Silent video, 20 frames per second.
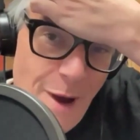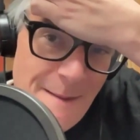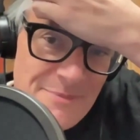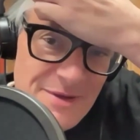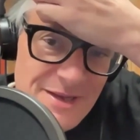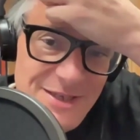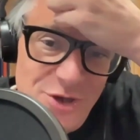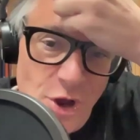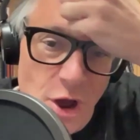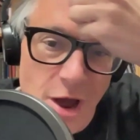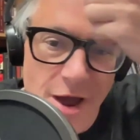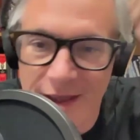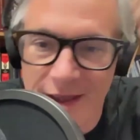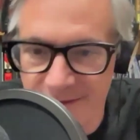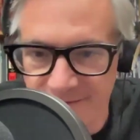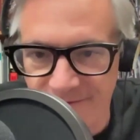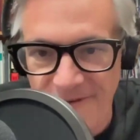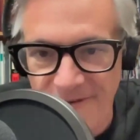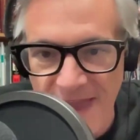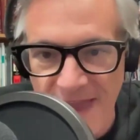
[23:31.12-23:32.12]
weapons
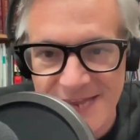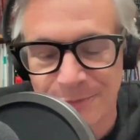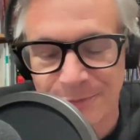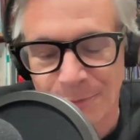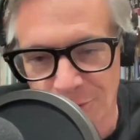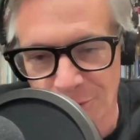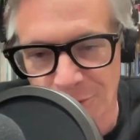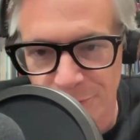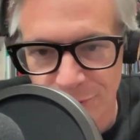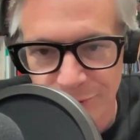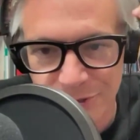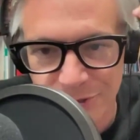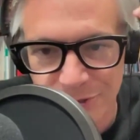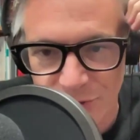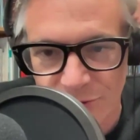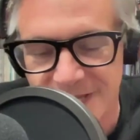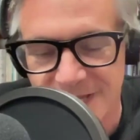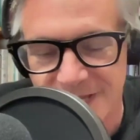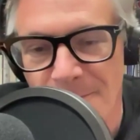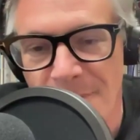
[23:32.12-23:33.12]
on fast burn
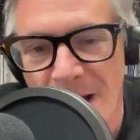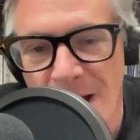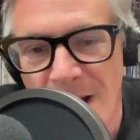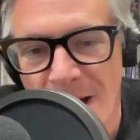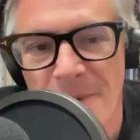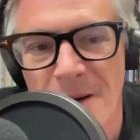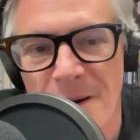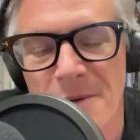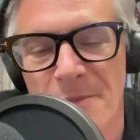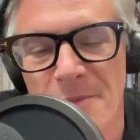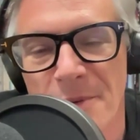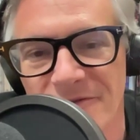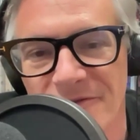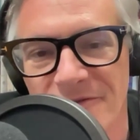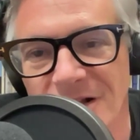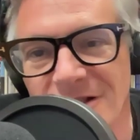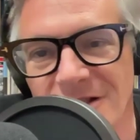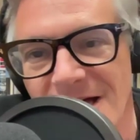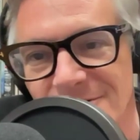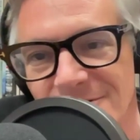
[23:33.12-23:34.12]
boosters that pop up above
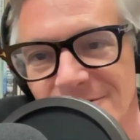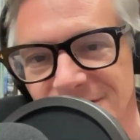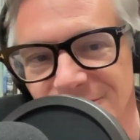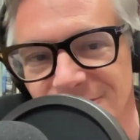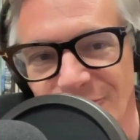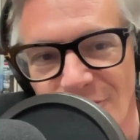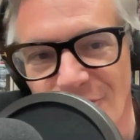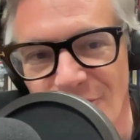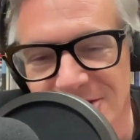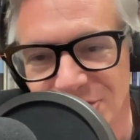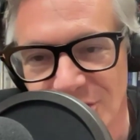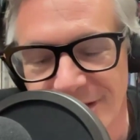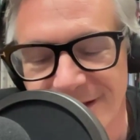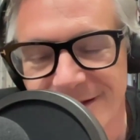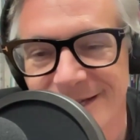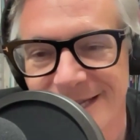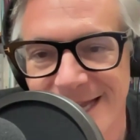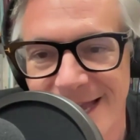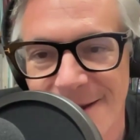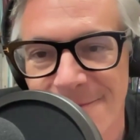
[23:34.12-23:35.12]
the clouds and fry
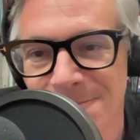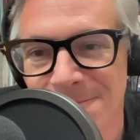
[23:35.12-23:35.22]
shit. Yeah.